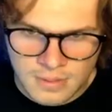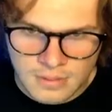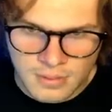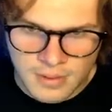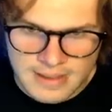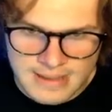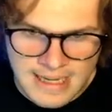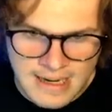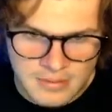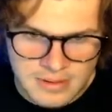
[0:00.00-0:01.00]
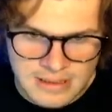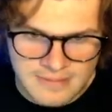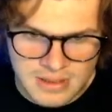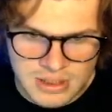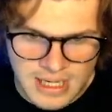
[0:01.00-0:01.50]
throw that down.
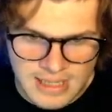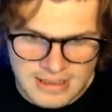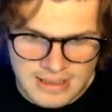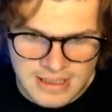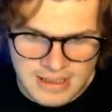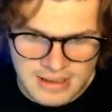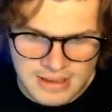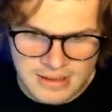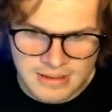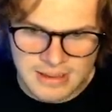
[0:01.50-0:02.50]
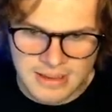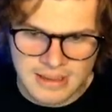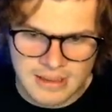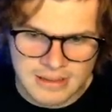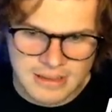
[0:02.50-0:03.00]
Stevie Johnson gonna
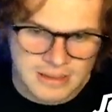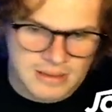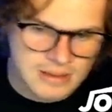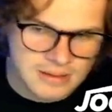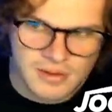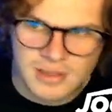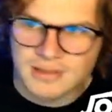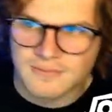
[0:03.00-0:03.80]
get us to across the